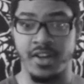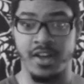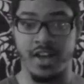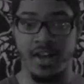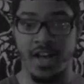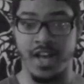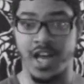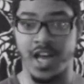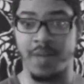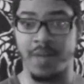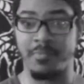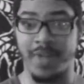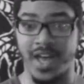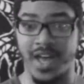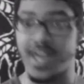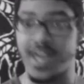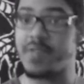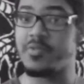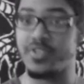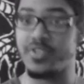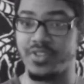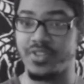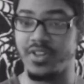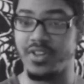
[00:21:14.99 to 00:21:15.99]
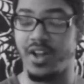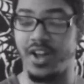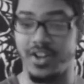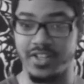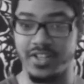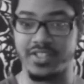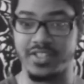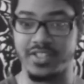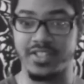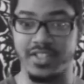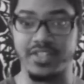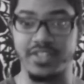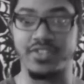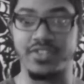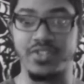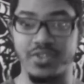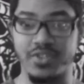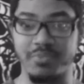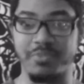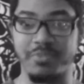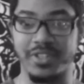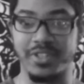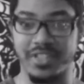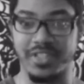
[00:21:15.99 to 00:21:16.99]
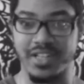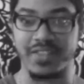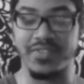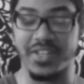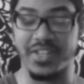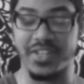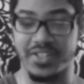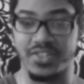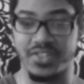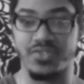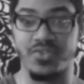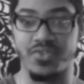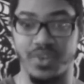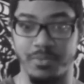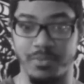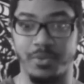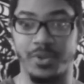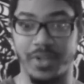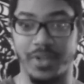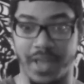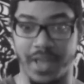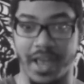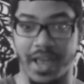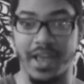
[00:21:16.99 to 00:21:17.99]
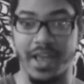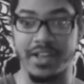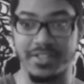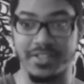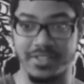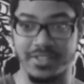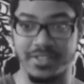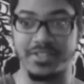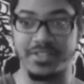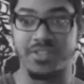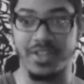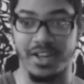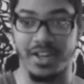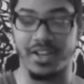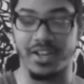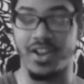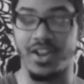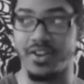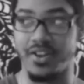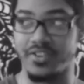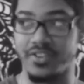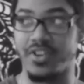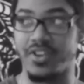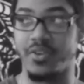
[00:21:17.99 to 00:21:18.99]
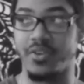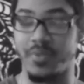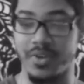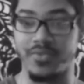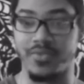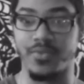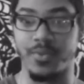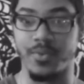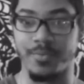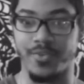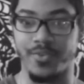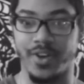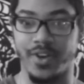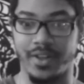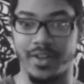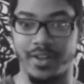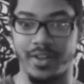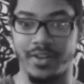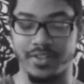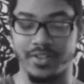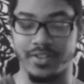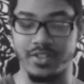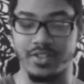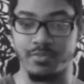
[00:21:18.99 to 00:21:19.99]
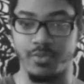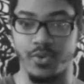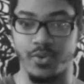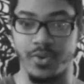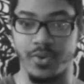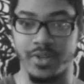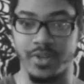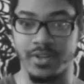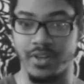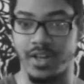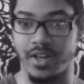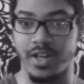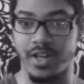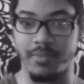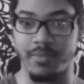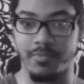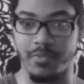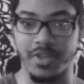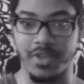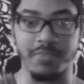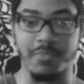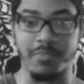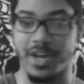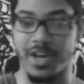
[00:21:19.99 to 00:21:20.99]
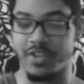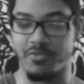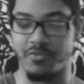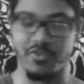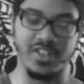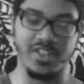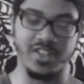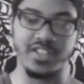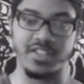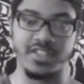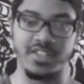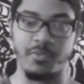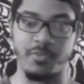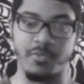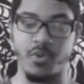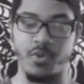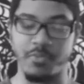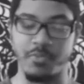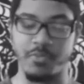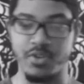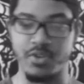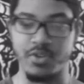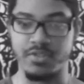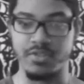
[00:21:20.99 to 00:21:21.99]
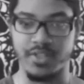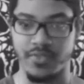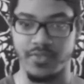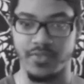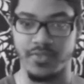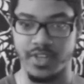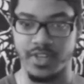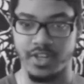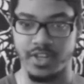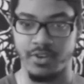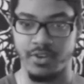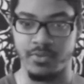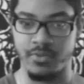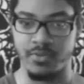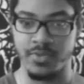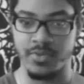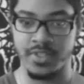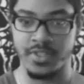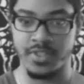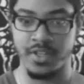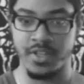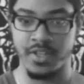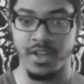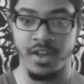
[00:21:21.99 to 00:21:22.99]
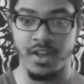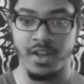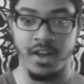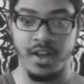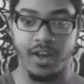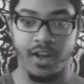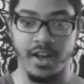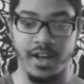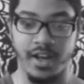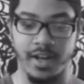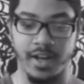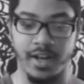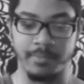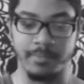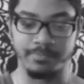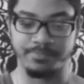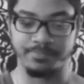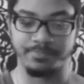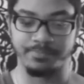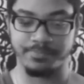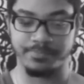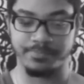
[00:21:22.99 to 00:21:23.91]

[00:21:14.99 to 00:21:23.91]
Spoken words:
I honestly do believe that Skribbal has a lot going for him right at this point. He might release some more music videos, with